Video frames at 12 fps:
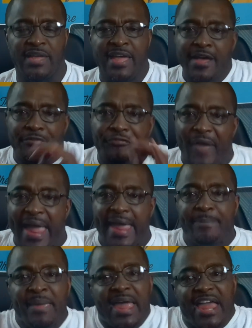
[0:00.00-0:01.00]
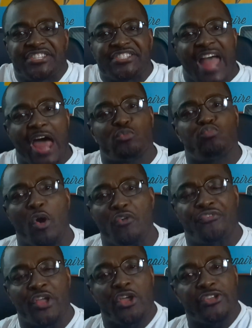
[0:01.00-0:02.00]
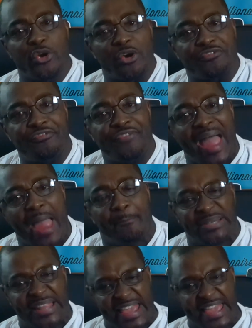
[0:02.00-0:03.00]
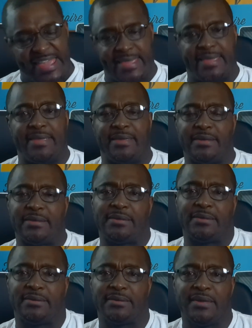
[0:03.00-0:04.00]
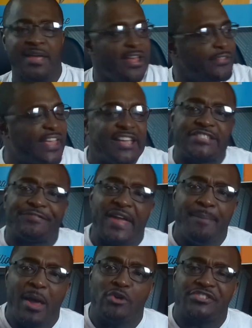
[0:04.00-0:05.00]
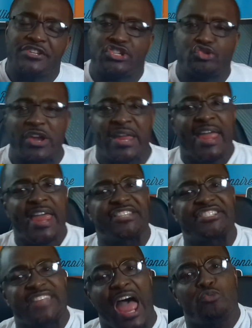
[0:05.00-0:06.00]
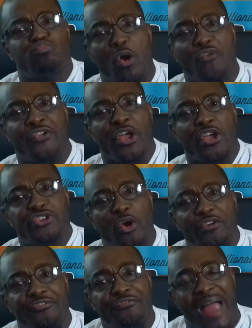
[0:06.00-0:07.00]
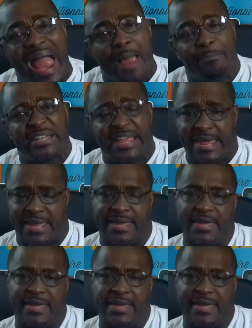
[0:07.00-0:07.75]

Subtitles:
Fame is not worth your family. These females in the street, it's not worth your family.